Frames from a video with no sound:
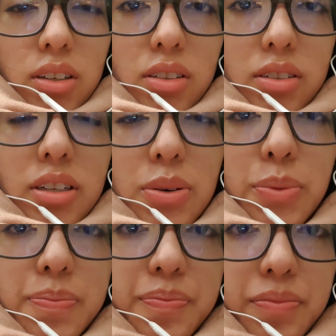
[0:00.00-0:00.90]
So,
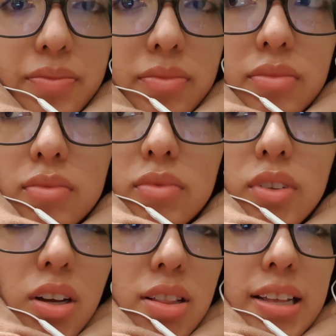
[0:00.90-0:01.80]

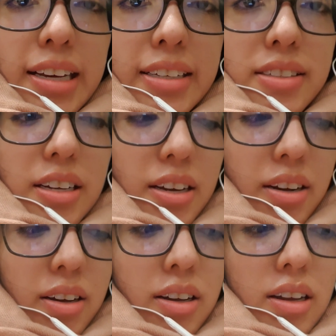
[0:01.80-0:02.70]
like I
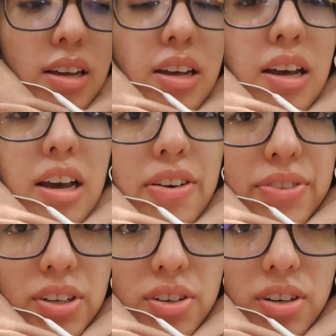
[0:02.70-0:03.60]
said,
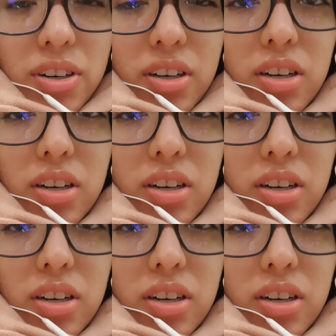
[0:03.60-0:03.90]
after